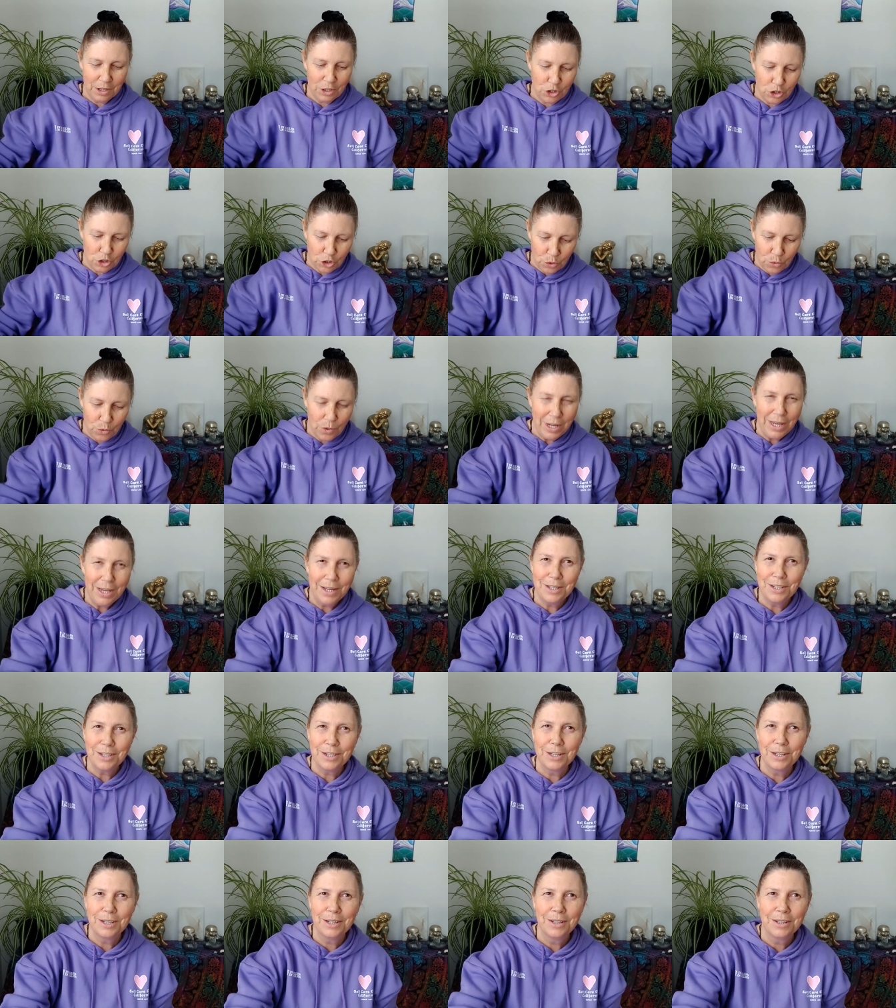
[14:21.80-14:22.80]
enjoy
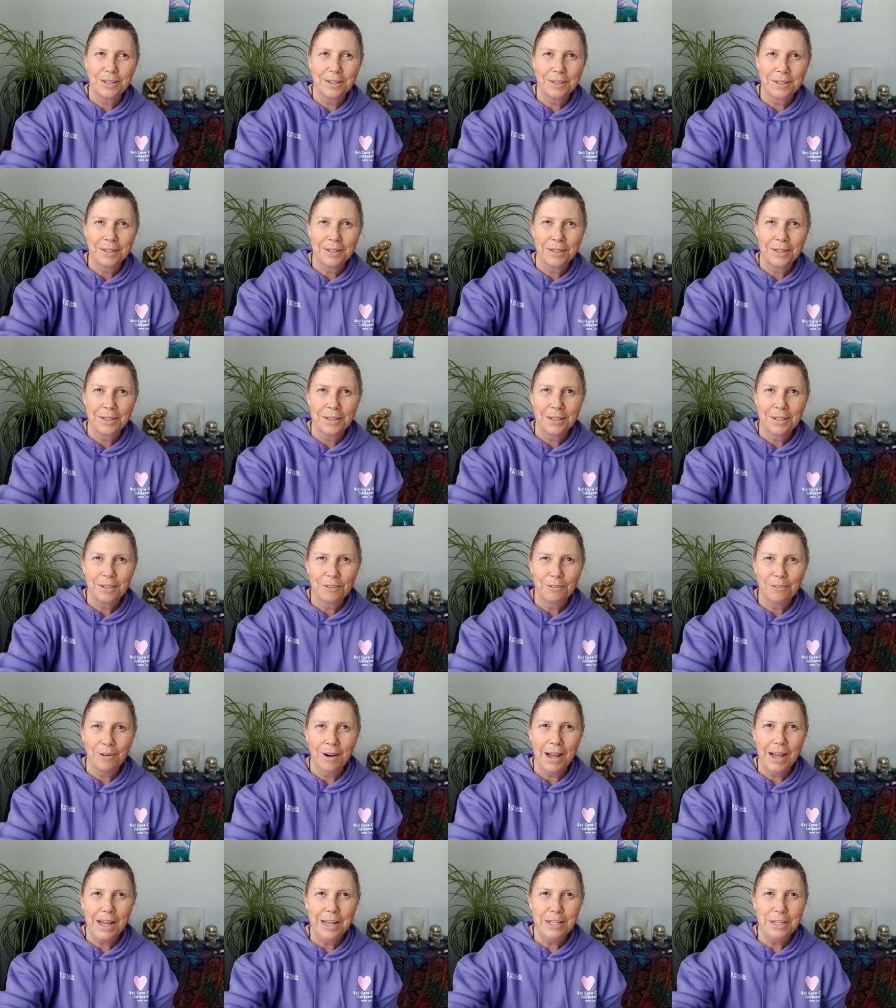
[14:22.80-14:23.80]
it,
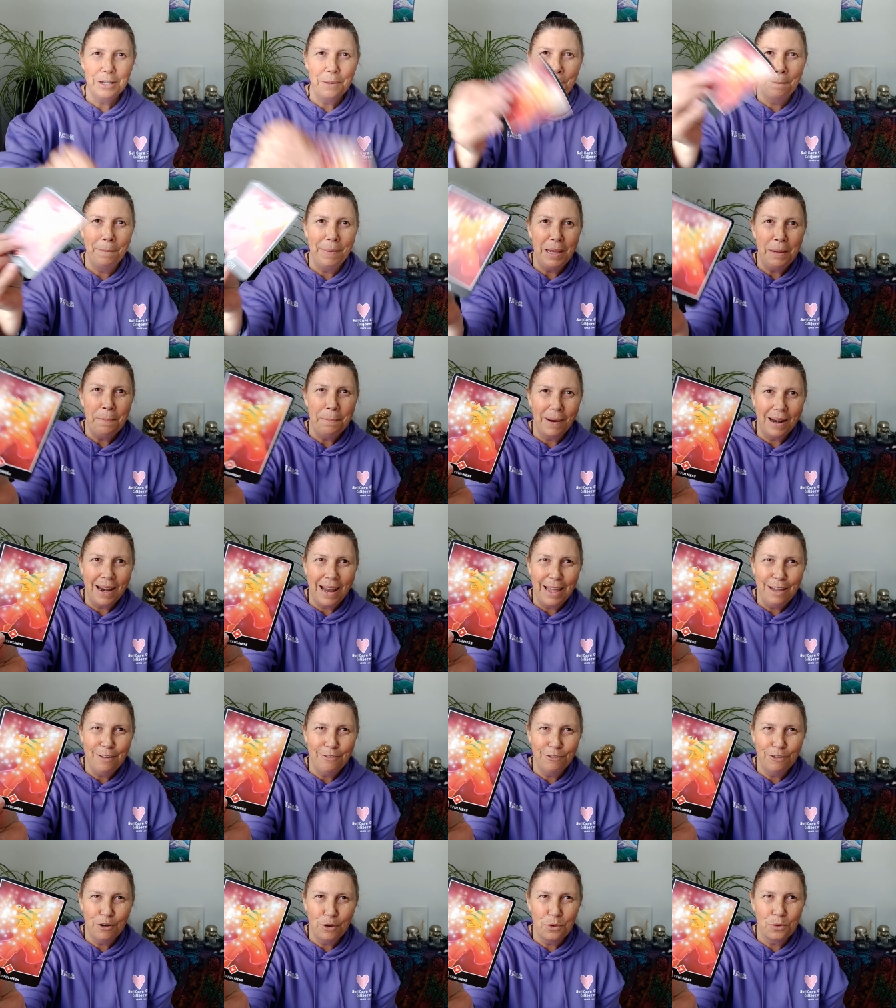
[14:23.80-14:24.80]
right? Be
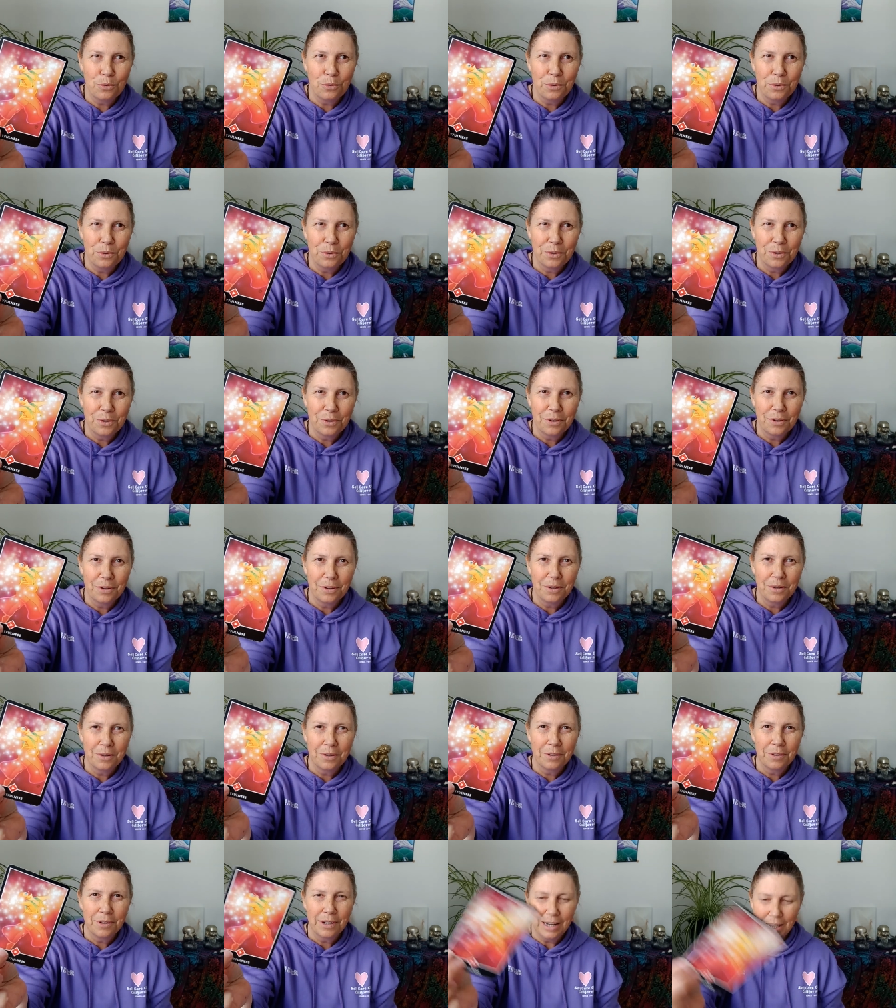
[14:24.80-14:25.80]
playful.
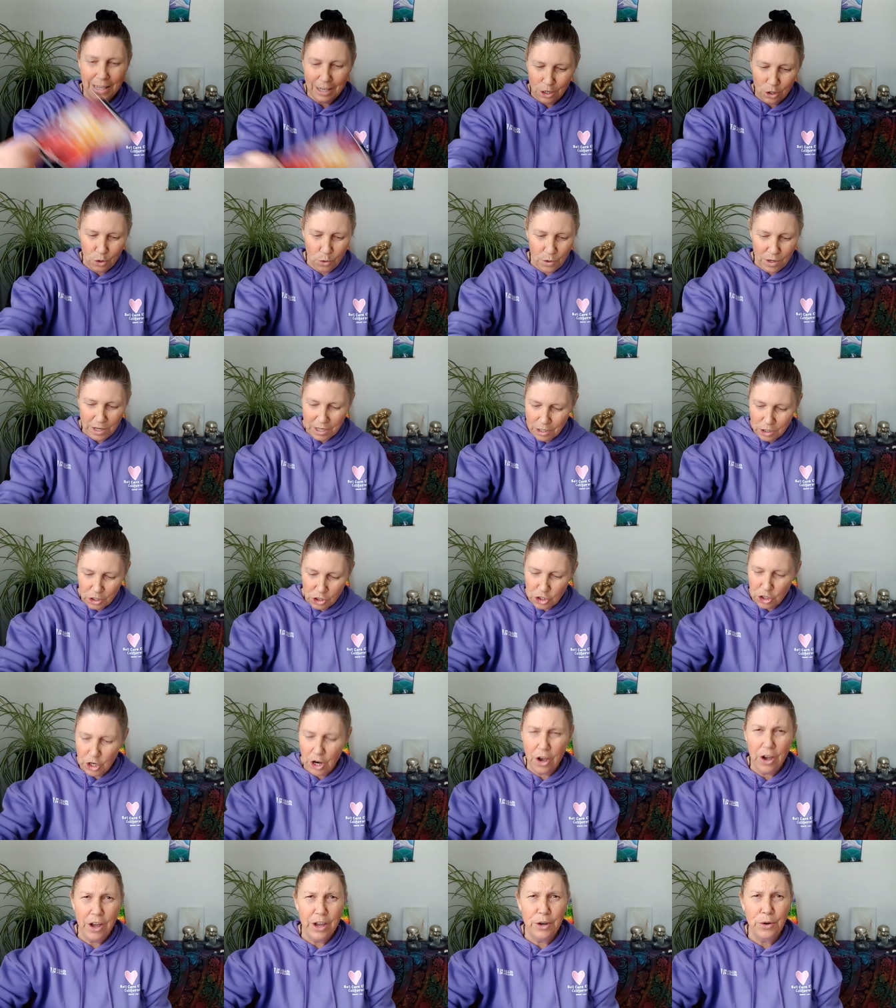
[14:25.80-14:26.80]
Let your inner
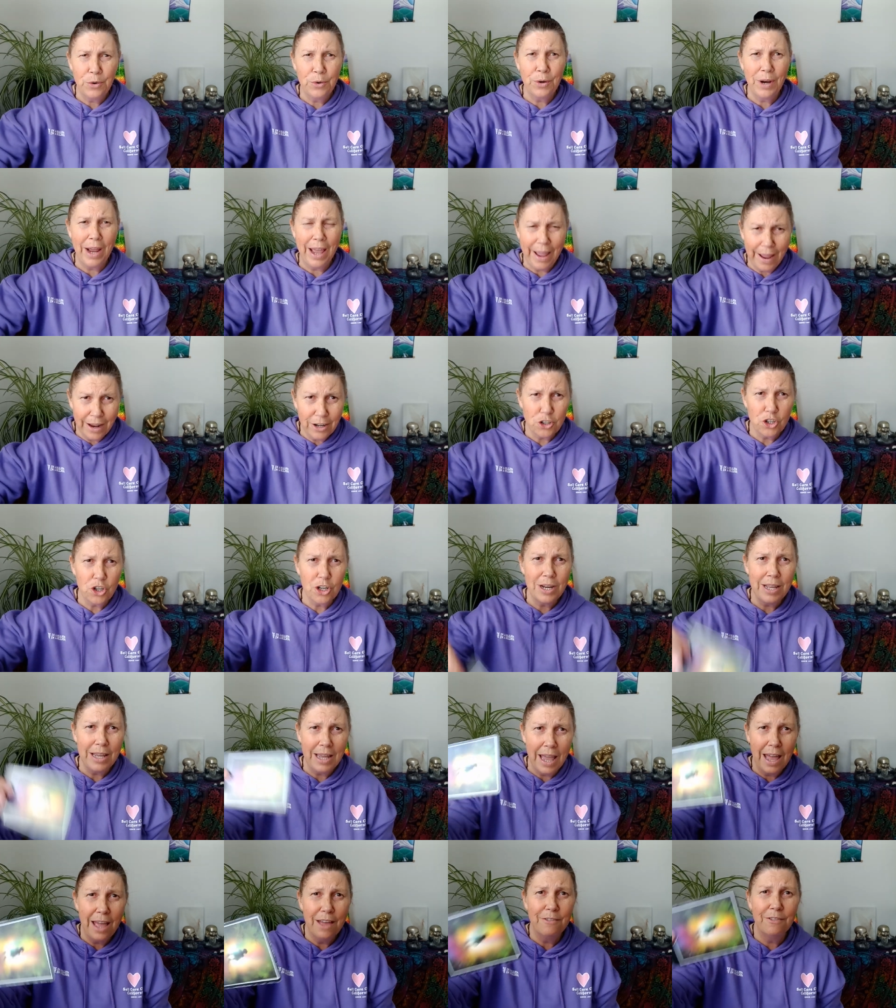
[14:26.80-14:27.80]
child
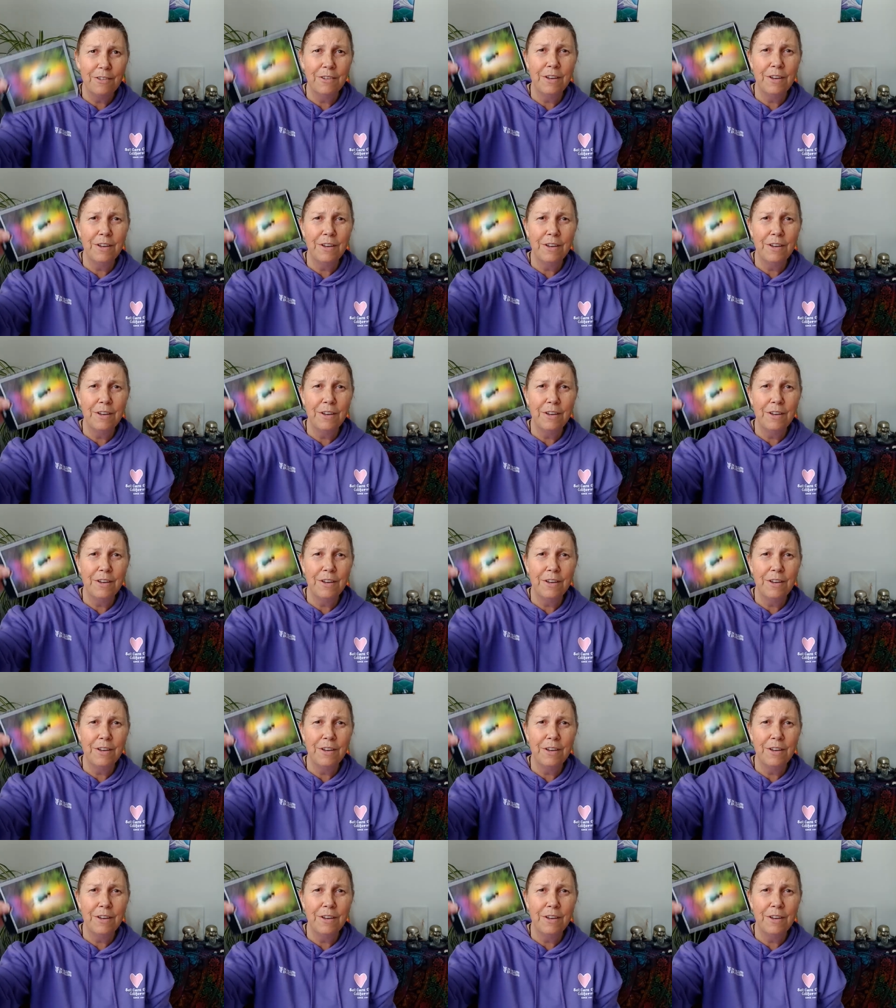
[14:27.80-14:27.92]
actually have